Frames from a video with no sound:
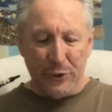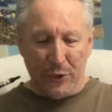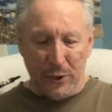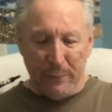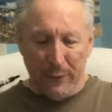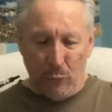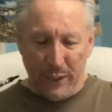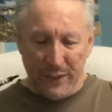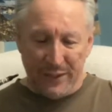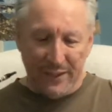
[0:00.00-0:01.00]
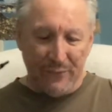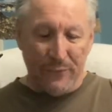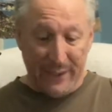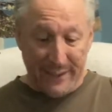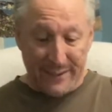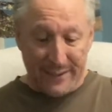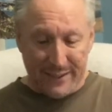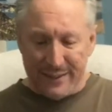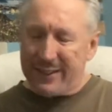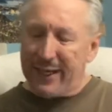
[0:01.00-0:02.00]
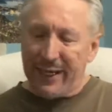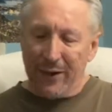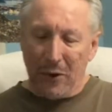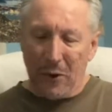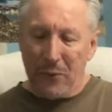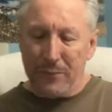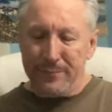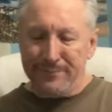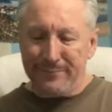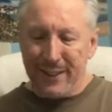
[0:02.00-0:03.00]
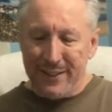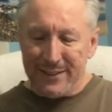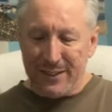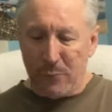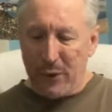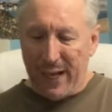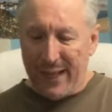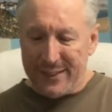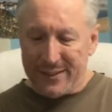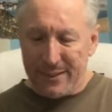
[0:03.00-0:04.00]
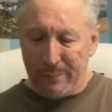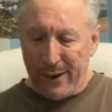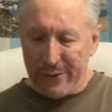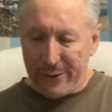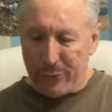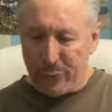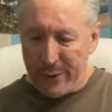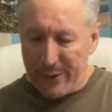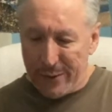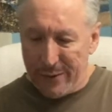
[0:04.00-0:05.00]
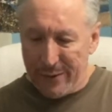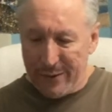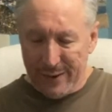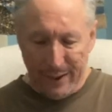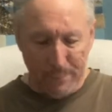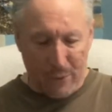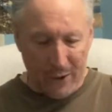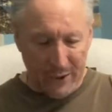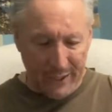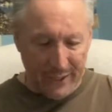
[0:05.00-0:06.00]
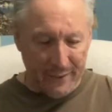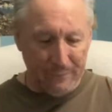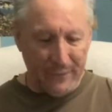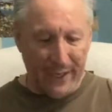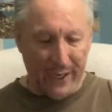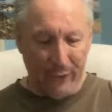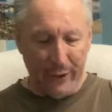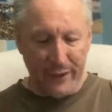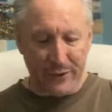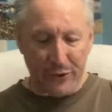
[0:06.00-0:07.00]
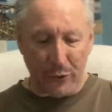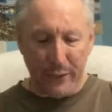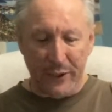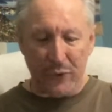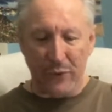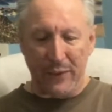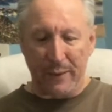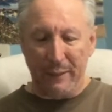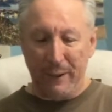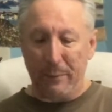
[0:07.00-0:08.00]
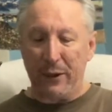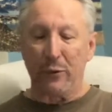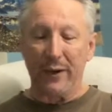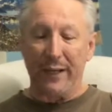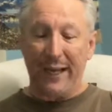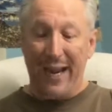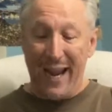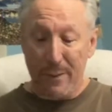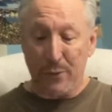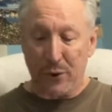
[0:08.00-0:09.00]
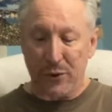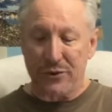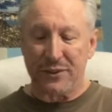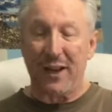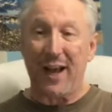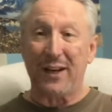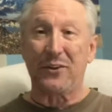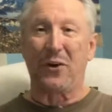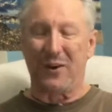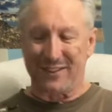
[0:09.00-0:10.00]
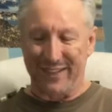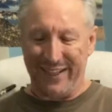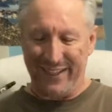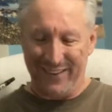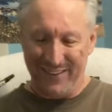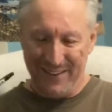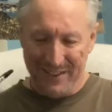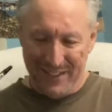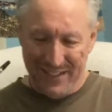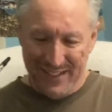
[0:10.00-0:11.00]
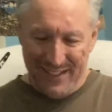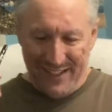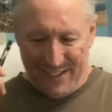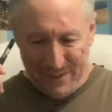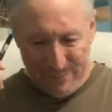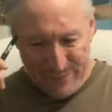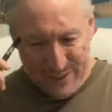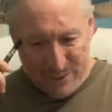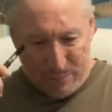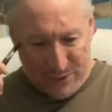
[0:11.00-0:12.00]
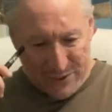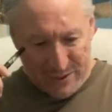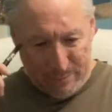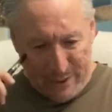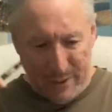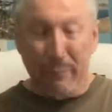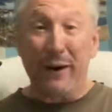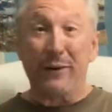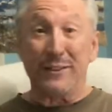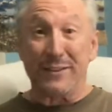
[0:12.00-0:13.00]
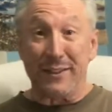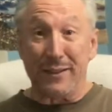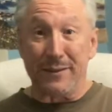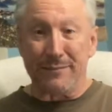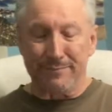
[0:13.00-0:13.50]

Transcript: Durbin went to the fence and said hello. Someone asked about the grill and party area, so he told them he'd be grilling hamburgers and hot dogs later. This part's a bit embarrassing."